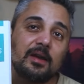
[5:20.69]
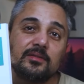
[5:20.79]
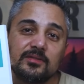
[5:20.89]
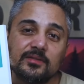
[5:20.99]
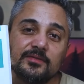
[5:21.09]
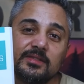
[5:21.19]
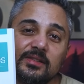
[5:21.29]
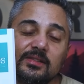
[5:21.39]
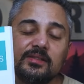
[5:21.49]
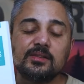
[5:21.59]

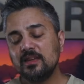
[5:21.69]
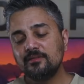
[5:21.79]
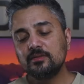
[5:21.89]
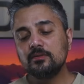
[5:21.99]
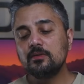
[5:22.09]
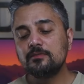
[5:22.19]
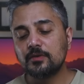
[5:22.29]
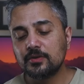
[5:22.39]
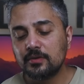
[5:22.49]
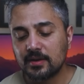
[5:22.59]
Microservices. Even though
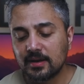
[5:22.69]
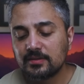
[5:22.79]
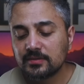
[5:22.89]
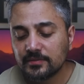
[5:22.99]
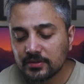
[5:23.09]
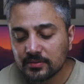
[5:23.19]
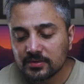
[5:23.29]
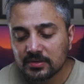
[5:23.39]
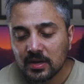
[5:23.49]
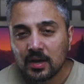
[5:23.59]
for your
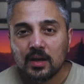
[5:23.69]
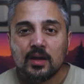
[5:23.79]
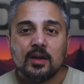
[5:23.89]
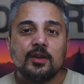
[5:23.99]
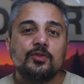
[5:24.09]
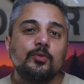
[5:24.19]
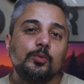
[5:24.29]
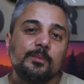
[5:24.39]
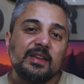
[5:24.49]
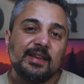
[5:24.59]
interviews, you
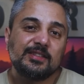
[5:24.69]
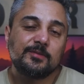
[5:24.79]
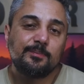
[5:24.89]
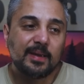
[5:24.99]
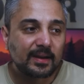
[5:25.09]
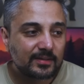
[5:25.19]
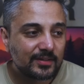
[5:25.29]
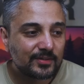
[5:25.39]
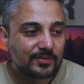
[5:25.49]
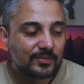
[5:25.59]
will be
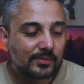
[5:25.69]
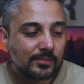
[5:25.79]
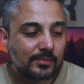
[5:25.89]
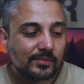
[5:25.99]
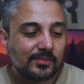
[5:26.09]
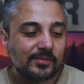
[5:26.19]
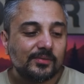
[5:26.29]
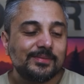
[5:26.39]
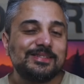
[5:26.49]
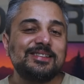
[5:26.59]
expected to
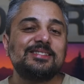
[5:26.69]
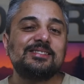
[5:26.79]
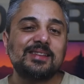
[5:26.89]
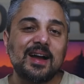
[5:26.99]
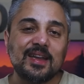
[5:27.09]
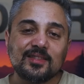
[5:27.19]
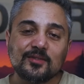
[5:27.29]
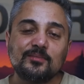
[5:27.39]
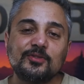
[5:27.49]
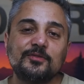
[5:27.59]
design
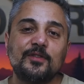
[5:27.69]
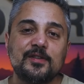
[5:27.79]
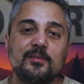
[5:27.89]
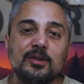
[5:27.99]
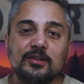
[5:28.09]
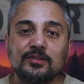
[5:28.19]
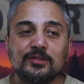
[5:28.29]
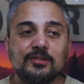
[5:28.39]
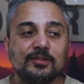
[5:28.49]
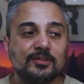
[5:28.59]
the most
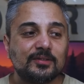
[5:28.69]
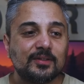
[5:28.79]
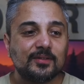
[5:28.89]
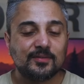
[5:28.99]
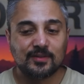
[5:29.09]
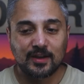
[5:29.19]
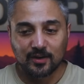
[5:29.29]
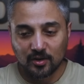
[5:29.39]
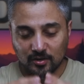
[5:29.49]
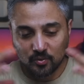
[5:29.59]
fundamental,
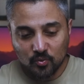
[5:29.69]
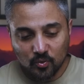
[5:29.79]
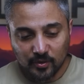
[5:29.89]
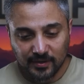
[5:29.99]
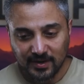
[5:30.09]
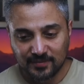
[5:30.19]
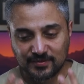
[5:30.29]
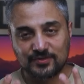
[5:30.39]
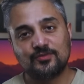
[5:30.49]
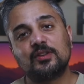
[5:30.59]
like our core
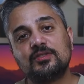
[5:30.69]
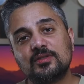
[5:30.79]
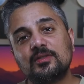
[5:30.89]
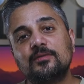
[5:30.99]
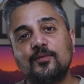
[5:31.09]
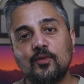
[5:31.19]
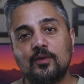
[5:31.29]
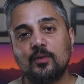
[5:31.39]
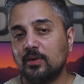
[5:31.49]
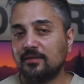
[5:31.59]
infrastructure
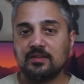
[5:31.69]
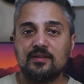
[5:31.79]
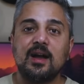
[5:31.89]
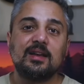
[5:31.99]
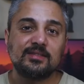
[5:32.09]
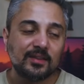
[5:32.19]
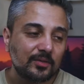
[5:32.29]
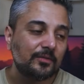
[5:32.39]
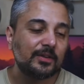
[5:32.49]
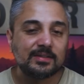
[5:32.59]
for whatever they're asking
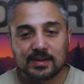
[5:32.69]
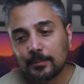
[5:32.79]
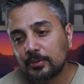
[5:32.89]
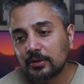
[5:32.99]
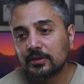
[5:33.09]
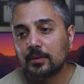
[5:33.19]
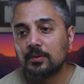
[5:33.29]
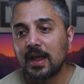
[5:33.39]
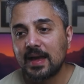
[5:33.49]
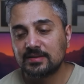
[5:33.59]
you. For example, they
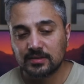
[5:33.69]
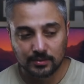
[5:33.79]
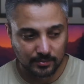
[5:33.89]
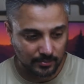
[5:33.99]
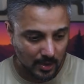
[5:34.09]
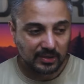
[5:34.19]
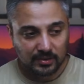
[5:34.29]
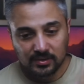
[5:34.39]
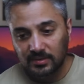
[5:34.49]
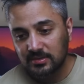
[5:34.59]
will ask you
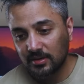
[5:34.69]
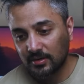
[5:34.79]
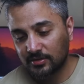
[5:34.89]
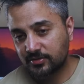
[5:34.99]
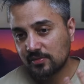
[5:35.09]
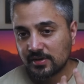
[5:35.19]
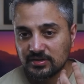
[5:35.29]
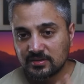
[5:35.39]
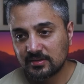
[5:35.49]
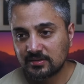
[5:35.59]
build a
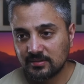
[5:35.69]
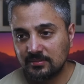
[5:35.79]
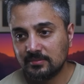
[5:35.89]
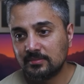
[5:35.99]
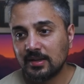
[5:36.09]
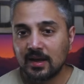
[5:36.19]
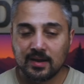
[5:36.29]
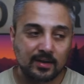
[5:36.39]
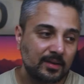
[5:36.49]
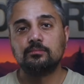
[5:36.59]
storage system
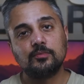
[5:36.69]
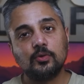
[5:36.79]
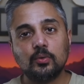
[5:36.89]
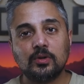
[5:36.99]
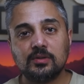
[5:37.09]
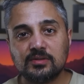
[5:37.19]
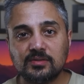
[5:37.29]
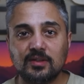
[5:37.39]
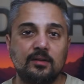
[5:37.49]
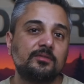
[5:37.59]
like
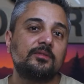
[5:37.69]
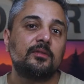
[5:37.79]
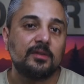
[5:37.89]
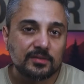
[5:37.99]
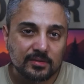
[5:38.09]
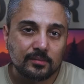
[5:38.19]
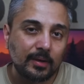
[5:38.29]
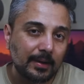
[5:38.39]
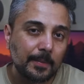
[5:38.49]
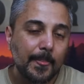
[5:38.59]
Google's cloud storage,
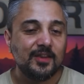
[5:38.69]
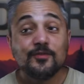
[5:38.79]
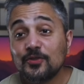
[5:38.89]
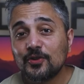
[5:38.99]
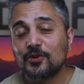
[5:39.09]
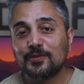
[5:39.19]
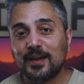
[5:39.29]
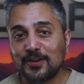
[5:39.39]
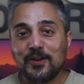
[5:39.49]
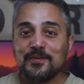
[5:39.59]
right? Even though
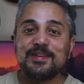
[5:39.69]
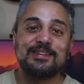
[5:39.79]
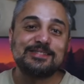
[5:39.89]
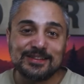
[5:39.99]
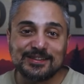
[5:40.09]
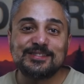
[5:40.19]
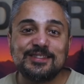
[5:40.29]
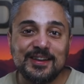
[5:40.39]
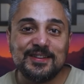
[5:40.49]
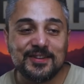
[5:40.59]
that already exists,
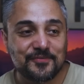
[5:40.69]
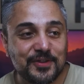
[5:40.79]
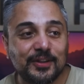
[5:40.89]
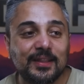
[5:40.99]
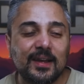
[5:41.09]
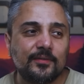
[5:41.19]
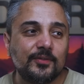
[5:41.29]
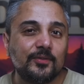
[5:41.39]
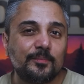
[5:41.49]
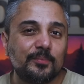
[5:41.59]
and in real life,
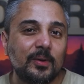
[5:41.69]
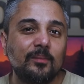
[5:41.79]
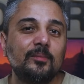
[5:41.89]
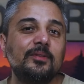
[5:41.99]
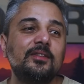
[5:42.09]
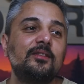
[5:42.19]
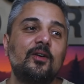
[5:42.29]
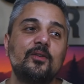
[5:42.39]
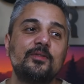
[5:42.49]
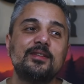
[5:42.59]
you'd probably
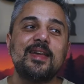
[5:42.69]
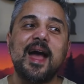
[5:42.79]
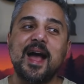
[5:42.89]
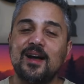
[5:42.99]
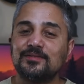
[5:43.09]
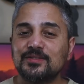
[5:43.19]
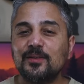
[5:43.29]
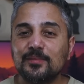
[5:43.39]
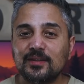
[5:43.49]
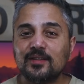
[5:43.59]
already have
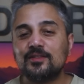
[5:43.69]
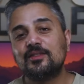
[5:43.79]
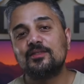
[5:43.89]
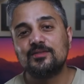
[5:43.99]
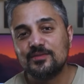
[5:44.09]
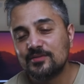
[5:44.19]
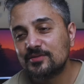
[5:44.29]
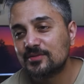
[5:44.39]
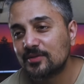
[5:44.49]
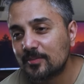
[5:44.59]
something that you can
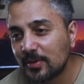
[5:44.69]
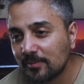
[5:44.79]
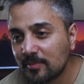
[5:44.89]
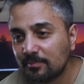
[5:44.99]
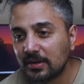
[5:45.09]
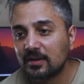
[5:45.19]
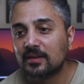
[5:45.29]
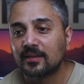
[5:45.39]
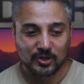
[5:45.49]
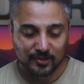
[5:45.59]
use. So you'll probably
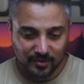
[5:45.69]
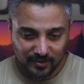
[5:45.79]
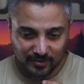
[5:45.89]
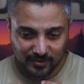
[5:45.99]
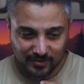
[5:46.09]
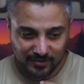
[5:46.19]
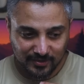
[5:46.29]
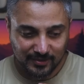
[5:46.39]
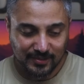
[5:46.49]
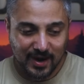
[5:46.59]
build a
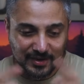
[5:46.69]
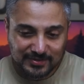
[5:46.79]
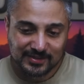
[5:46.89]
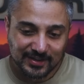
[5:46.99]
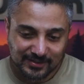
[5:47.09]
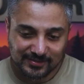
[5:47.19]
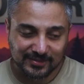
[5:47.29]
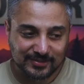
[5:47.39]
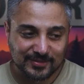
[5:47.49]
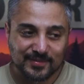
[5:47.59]
large scale
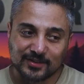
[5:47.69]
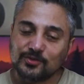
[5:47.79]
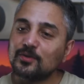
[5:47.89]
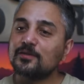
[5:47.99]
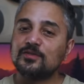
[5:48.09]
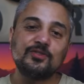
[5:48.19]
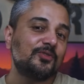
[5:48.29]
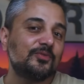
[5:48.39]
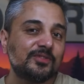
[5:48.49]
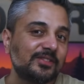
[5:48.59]
system that sort of
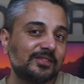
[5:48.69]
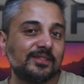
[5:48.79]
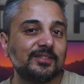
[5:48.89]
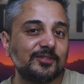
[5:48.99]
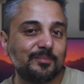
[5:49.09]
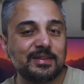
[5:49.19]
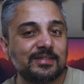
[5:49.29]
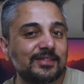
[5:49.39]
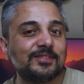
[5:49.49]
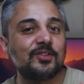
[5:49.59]
uses these
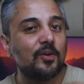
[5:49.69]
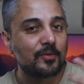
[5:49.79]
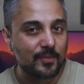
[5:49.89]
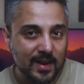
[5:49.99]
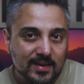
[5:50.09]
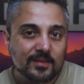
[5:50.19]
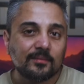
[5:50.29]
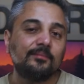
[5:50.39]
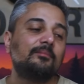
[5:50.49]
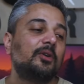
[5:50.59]
pieces already.
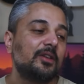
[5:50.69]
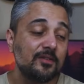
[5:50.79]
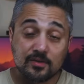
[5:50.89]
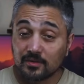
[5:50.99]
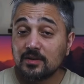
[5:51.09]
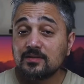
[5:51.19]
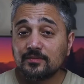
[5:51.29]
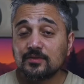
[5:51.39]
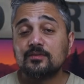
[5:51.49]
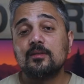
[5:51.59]
But in your
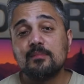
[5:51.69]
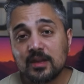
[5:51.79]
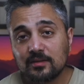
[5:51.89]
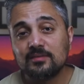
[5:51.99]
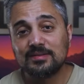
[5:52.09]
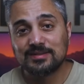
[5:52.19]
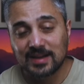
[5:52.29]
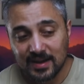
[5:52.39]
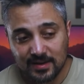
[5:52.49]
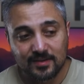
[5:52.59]
interviews, they'll make you
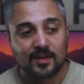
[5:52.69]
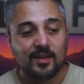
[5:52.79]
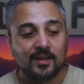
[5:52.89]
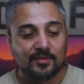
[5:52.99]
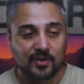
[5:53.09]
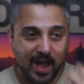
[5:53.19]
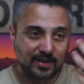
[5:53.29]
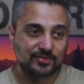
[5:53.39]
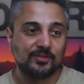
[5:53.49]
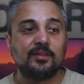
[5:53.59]
design the
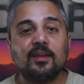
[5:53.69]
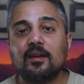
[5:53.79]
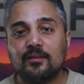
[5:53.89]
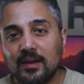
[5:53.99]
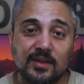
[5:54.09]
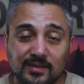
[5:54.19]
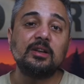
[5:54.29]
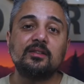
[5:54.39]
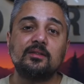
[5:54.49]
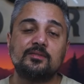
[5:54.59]
actual thing, right? Like
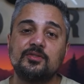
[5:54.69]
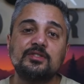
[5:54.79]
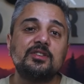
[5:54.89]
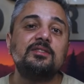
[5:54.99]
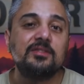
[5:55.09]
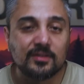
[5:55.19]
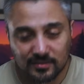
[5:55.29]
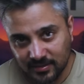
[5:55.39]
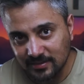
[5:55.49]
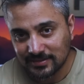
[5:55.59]
build a search engine
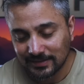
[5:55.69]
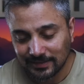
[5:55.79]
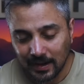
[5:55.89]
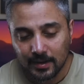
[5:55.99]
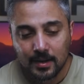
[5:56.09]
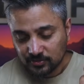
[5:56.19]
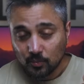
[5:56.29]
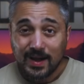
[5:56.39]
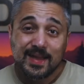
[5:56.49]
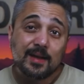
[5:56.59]
or things like that. So
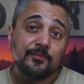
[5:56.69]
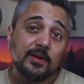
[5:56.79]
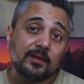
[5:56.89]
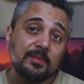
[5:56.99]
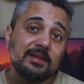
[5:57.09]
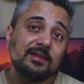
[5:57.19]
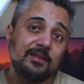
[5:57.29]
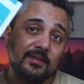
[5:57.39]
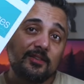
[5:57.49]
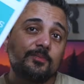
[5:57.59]
why I'm
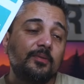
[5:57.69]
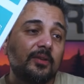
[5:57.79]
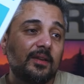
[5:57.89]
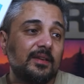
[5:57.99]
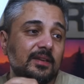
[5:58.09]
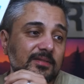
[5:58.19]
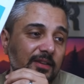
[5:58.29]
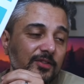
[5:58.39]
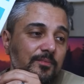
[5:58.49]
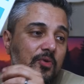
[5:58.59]
recommending this book is
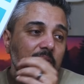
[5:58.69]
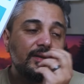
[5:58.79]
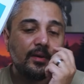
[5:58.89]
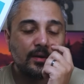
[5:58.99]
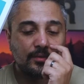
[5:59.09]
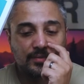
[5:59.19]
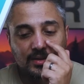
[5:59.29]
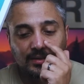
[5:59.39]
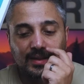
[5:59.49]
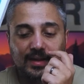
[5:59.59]
it's more a
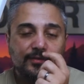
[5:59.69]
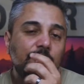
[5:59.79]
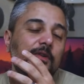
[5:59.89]
real life